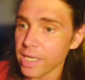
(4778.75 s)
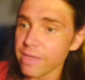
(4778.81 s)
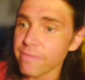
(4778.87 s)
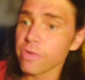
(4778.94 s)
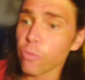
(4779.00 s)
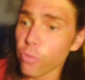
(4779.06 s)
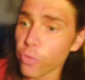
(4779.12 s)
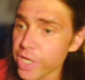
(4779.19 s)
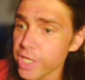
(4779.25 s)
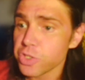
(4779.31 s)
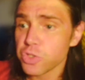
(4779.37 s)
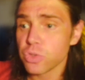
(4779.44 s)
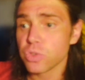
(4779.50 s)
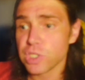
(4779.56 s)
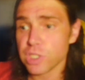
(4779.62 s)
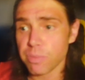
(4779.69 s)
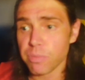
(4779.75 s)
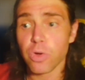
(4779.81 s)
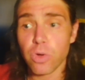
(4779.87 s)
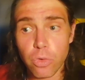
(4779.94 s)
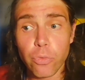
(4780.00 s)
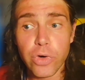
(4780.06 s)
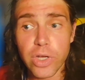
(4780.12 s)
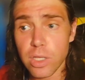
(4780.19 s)
even read you some
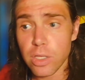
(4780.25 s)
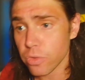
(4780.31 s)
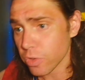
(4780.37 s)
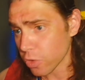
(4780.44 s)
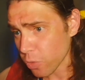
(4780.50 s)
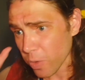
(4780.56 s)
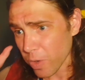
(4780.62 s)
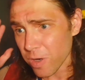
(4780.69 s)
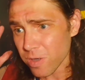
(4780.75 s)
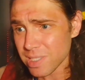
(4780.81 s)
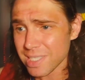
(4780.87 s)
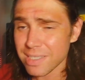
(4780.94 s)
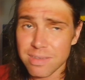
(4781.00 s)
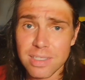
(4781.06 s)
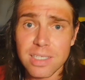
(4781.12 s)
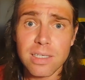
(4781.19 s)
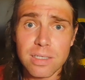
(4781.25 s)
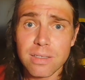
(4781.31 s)
really good quotes that